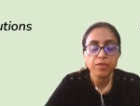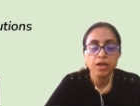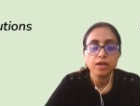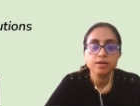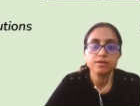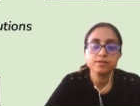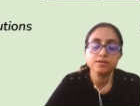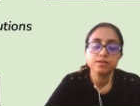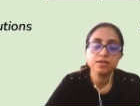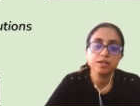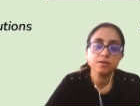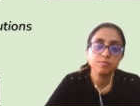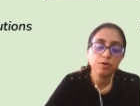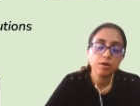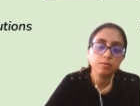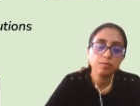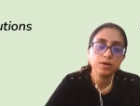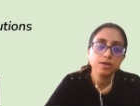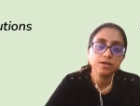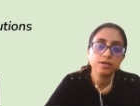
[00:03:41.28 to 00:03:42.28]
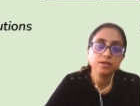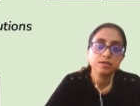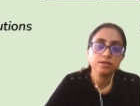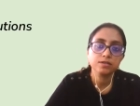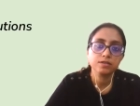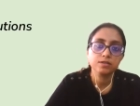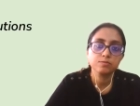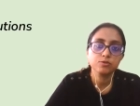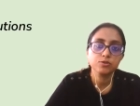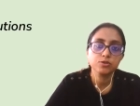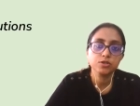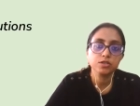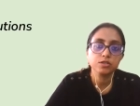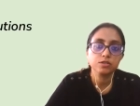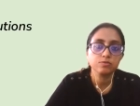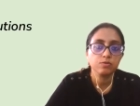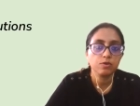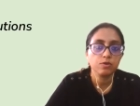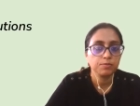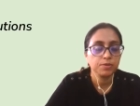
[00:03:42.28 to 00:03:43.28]
Discrete probability distribution is
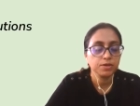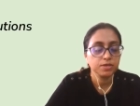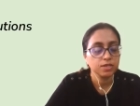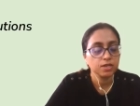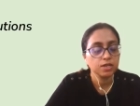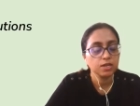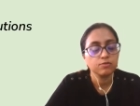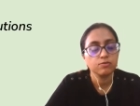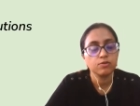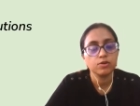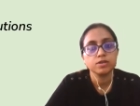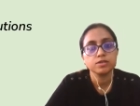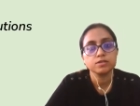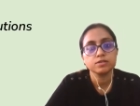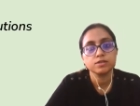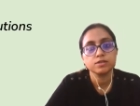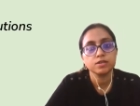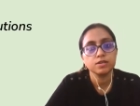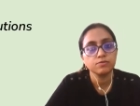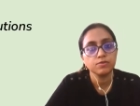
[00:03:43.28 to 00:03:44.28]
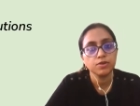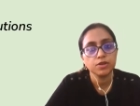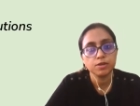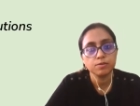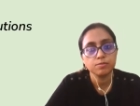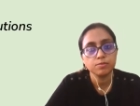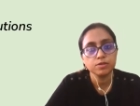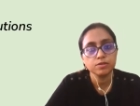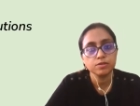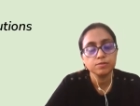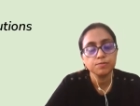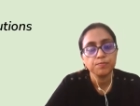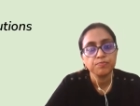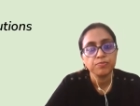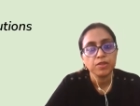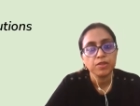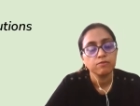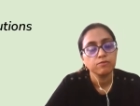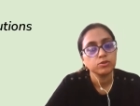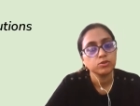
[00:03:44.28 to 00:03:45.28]
basically for discrete variables,
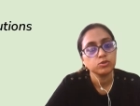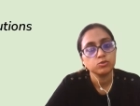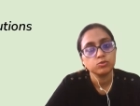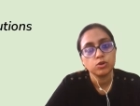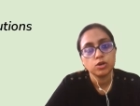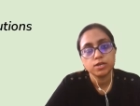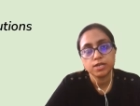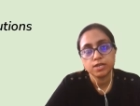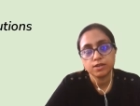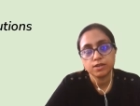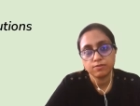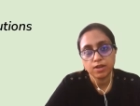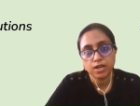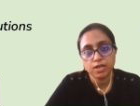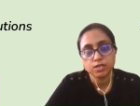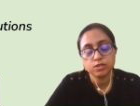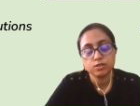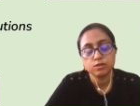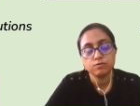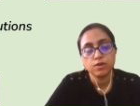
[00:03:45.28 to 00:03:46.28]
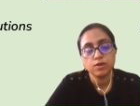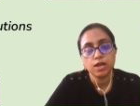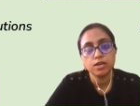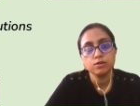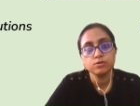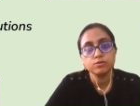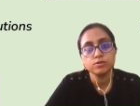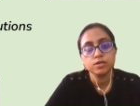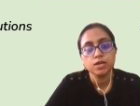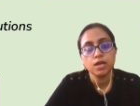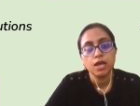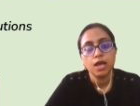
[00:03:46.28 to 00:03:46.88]
which do not take fractional values,